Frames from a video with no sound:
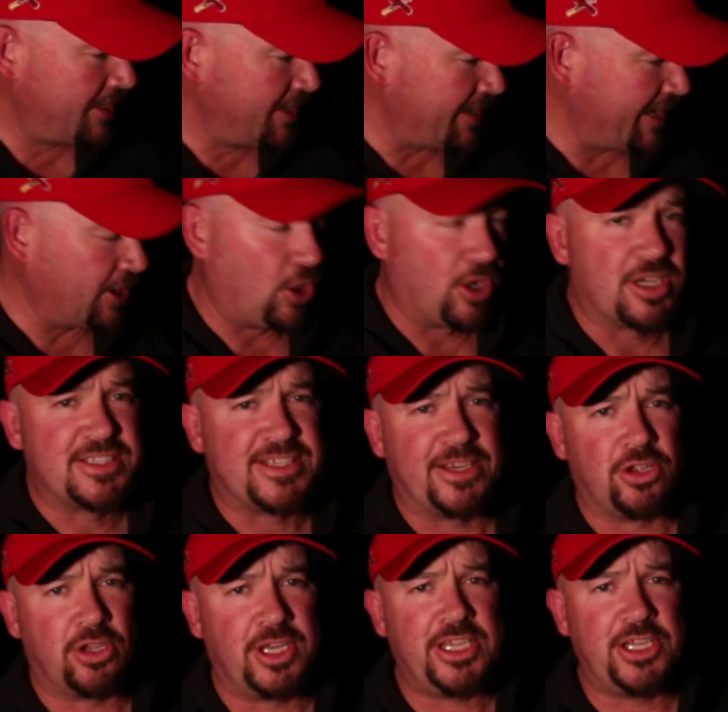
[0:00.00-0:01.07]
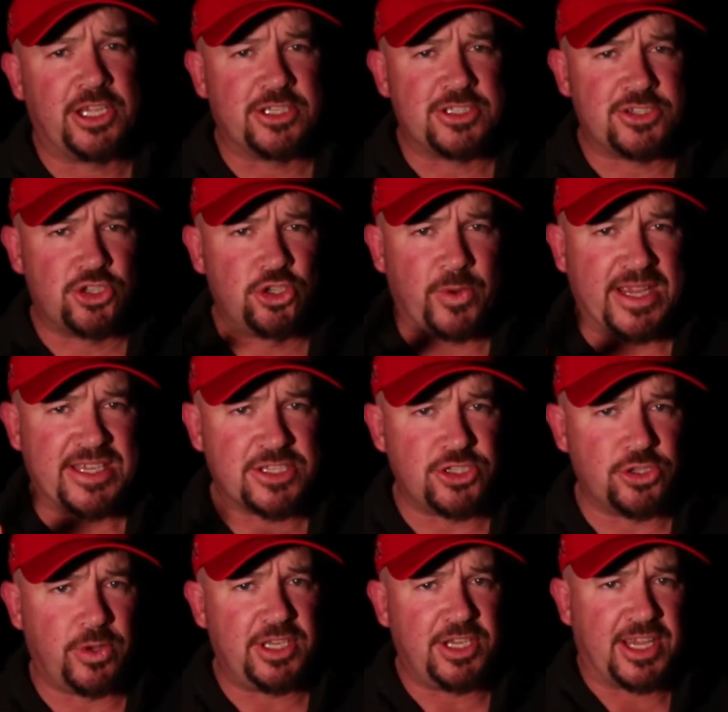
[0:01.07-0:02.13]
Now, like I said earlier, you can two ways to
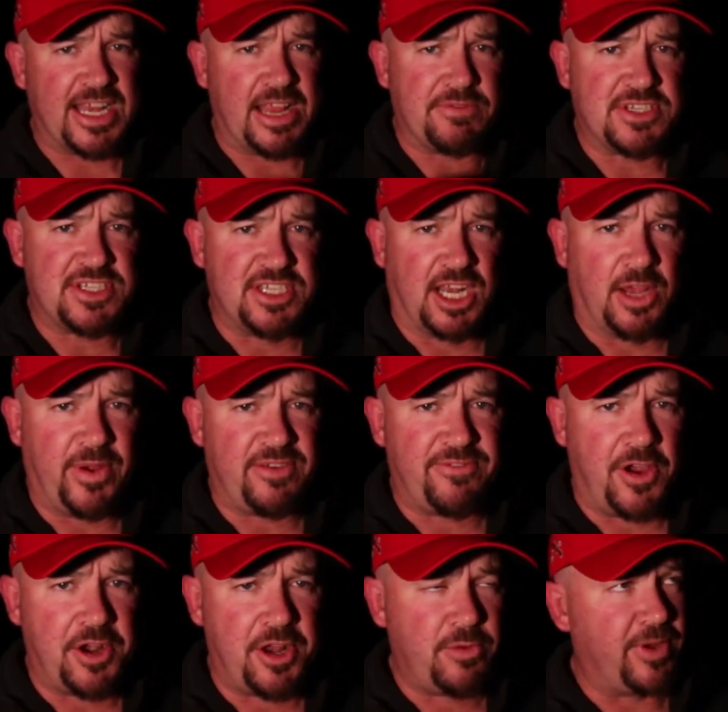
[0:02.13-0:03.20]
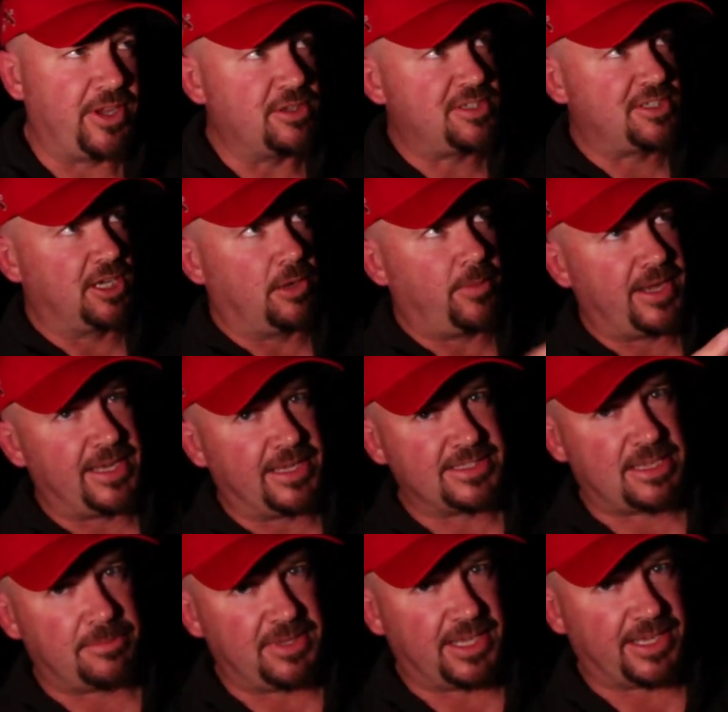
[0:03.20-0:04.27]
do it. You can have a silhouette photo where you're silhouetting
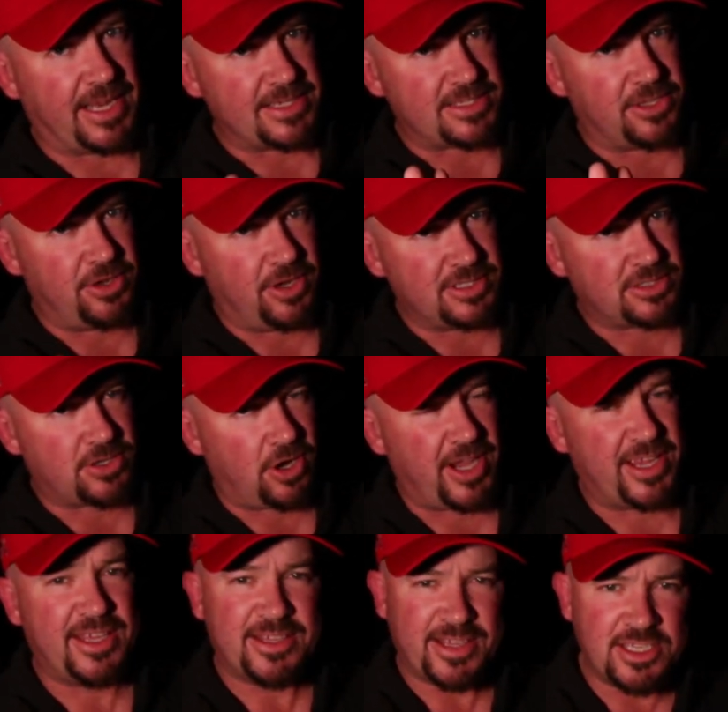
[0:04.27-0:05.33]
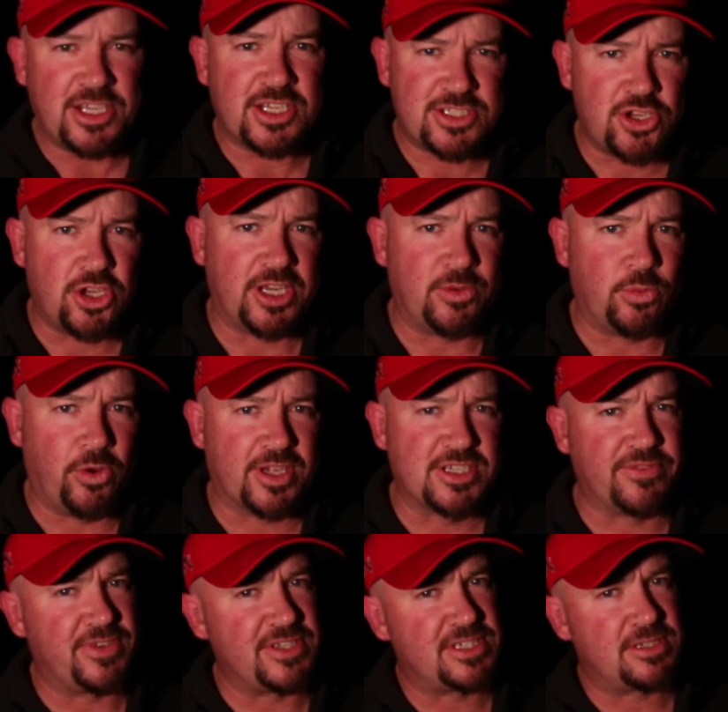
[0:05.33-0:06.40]
something against the night sky. Then it certainly works
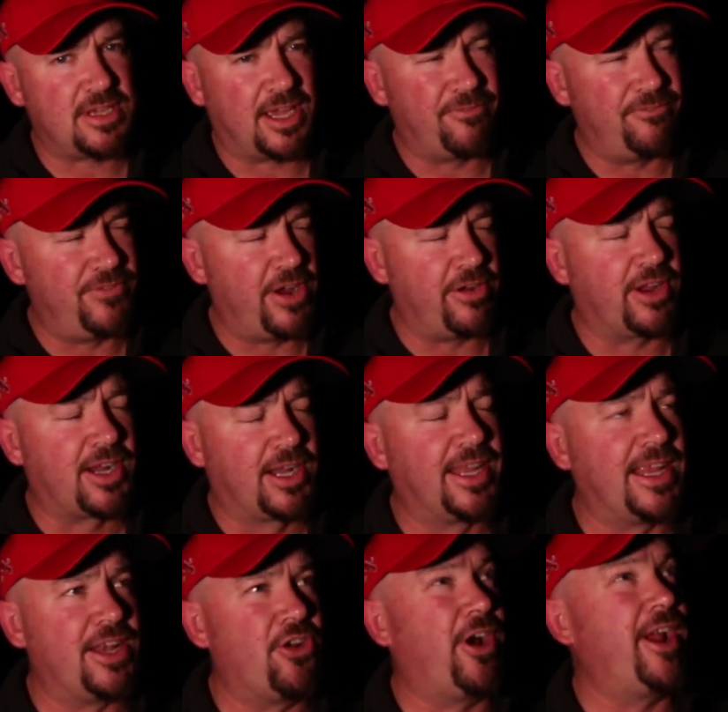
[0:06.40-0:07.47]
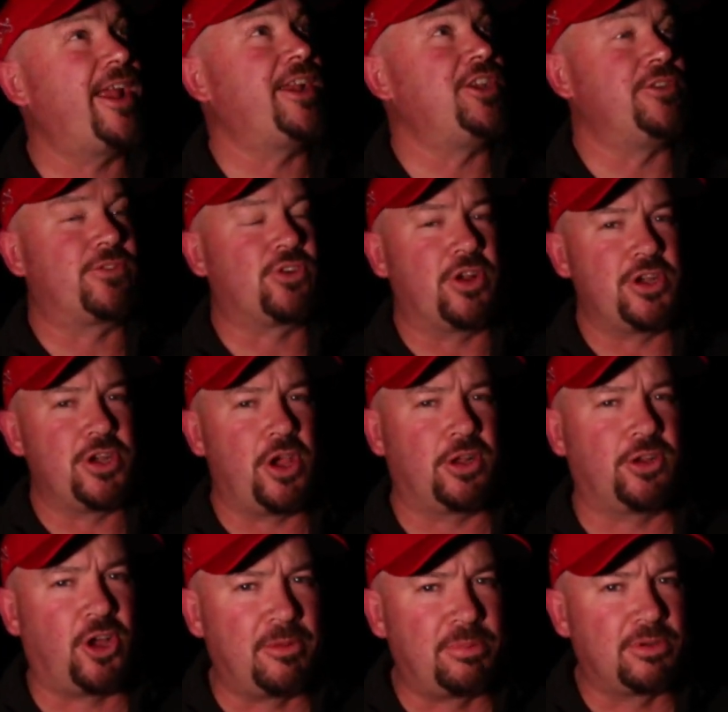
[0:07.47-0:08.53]
if it's a very clear night and you've got no
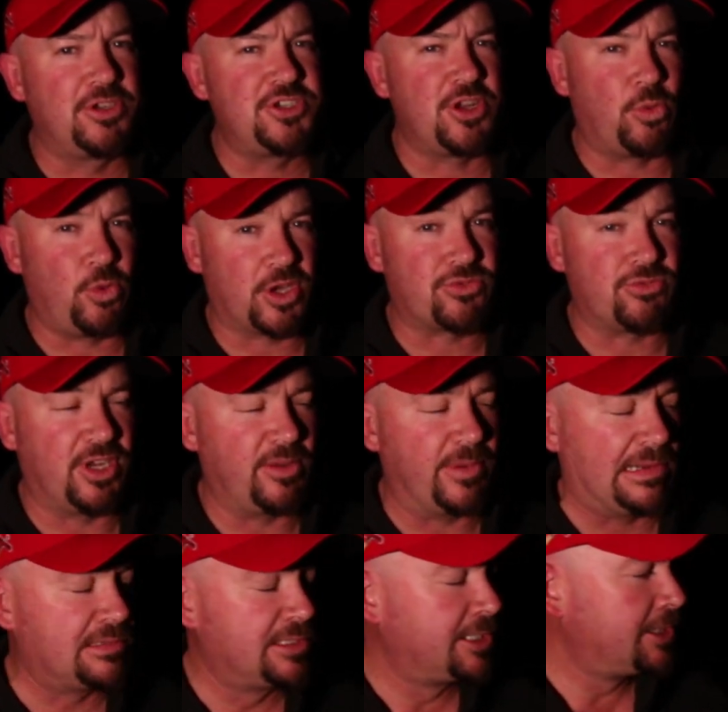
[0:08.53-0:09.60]
light pollution. It works really well.